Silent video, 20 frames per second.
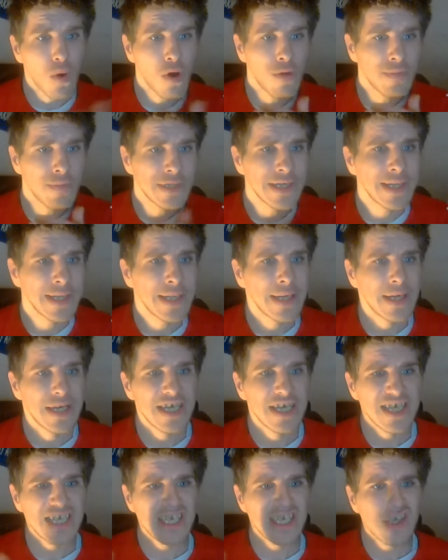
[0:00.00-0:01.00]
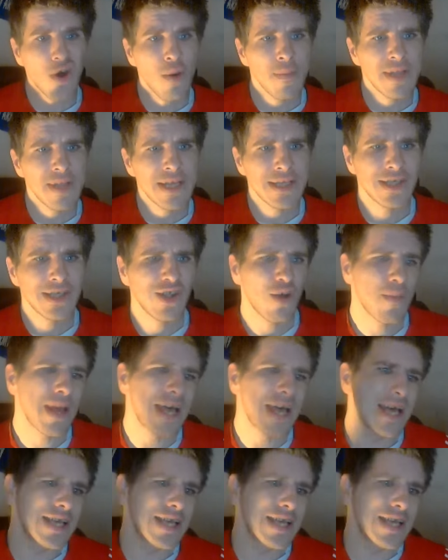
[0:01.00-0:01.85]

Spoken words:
comes in. Simon Islop